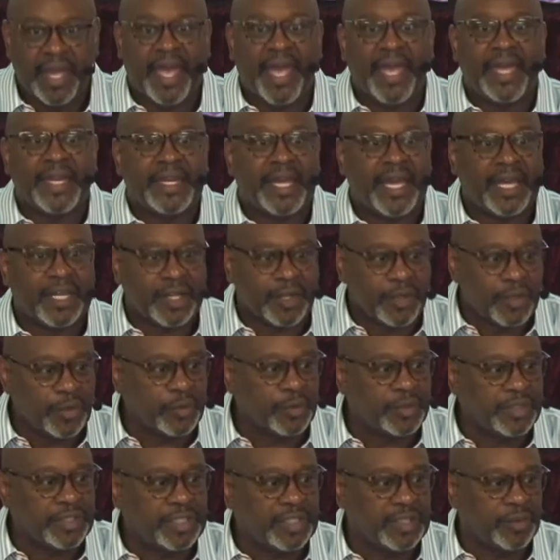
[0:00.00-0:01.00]
And not
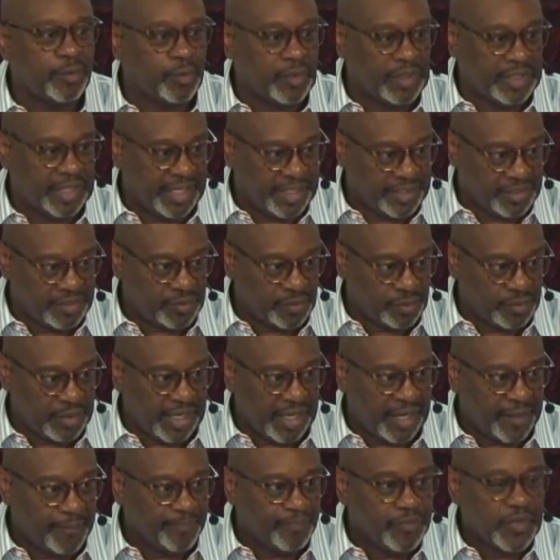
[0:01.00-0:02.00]
only will I do
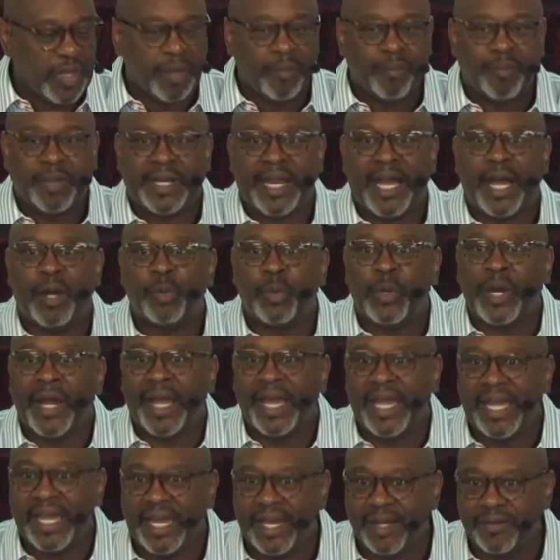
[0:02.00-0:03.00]
that, but I will
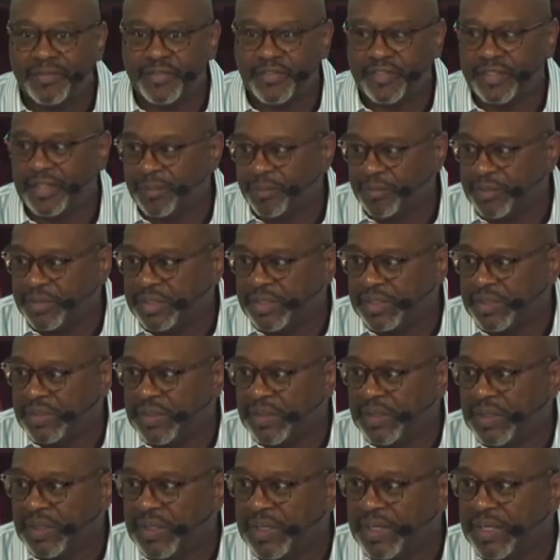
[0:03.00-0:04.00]
have something
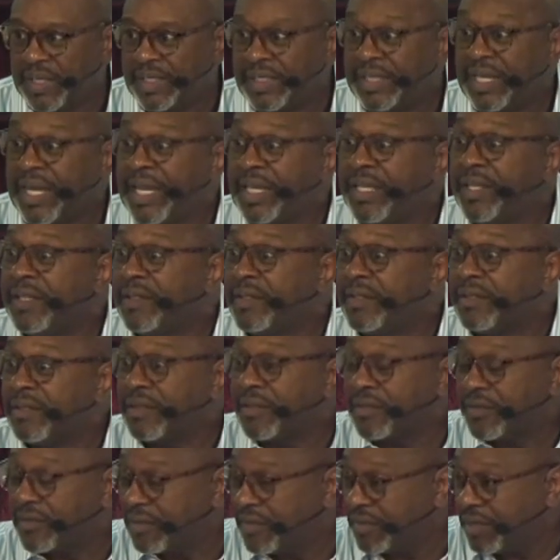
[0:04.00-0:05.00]
like
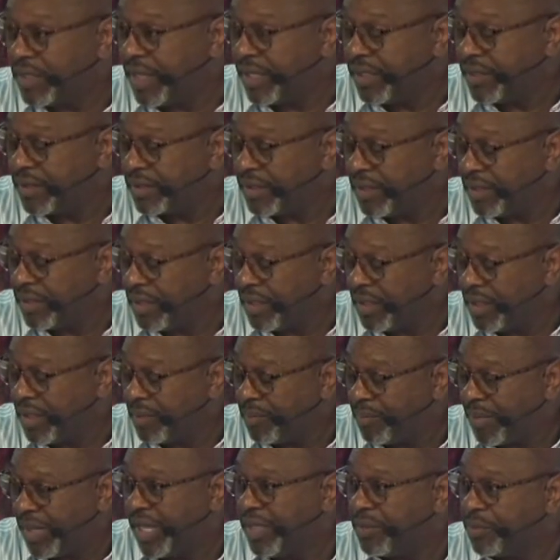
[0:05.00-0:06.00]

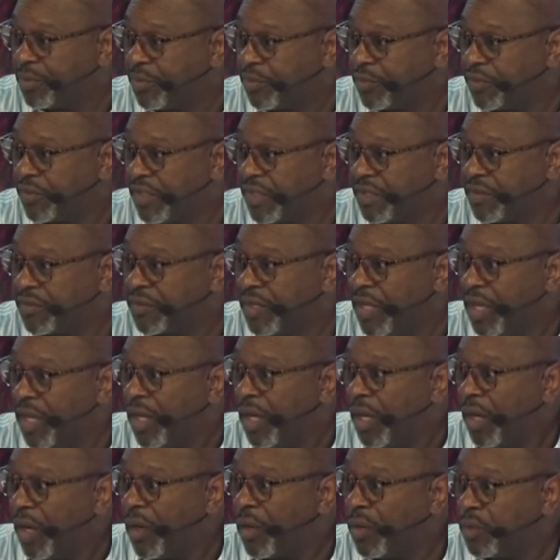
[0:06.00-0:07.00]
the Bible says,
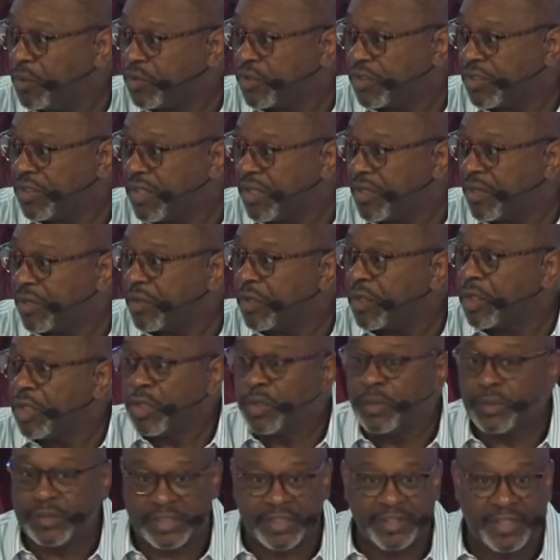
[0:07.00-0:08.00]
"O slugger,
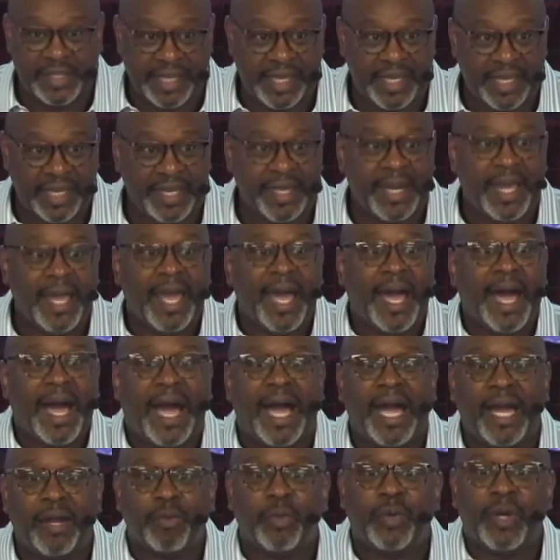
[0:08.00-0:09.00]
go to the ant."
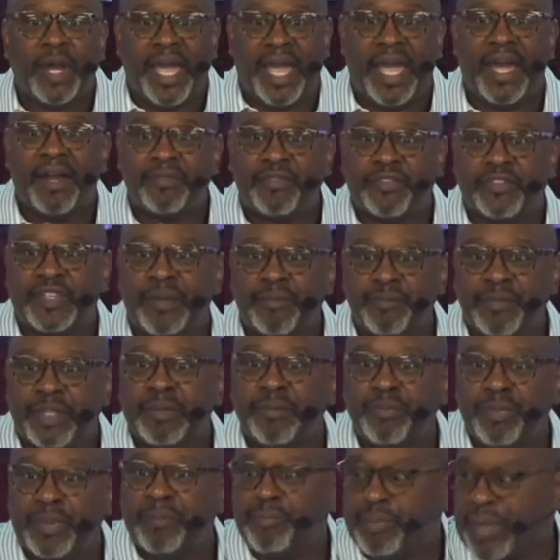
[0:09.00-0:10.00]
I will have
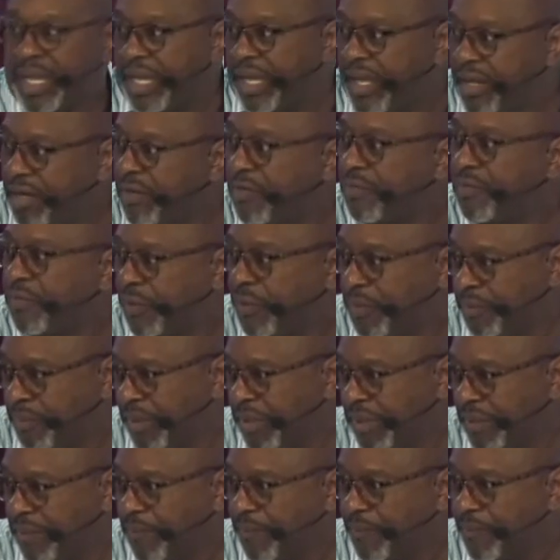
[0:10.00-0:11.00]
something prepared for
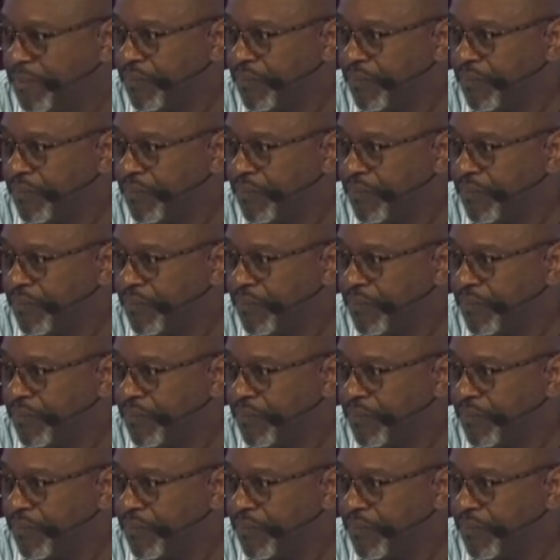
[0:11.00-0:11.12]
me.